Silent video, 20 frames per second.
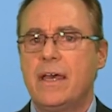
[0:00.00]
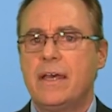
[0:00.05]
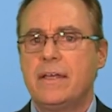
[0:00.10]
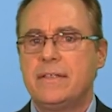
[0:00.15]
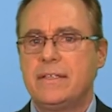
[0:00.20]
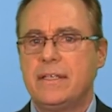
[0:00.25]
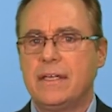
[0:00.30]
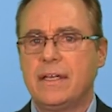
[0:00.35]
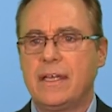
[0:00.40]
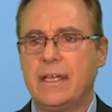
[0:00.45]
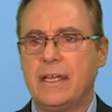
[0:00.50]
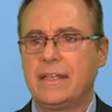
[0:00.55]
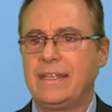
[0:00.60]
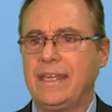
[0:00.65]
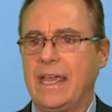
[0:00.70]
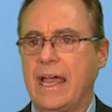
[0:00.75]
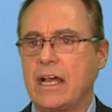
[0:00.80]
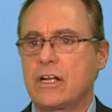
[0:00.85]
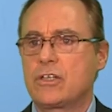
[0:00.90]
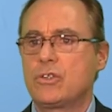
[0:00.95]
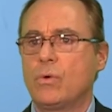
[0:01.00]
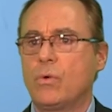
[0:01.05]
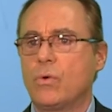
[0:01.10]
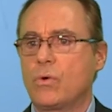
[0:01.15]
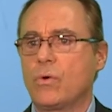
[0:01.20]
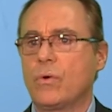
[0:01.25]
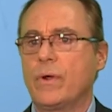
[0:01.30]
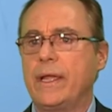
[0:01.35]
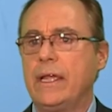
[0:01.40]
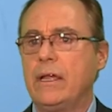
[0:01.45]
to get the actual
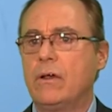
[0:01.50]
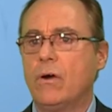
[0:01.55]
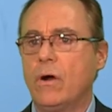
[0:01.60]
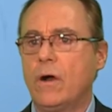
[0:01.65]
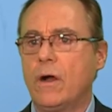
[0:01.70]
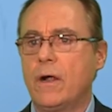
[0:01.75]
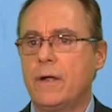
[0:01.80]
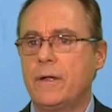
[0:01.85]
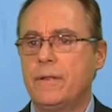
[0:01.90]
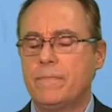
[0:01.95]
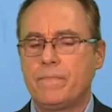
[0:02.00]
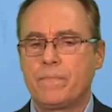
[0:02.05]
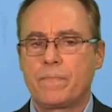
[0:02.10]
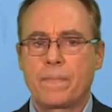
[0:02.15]
green card.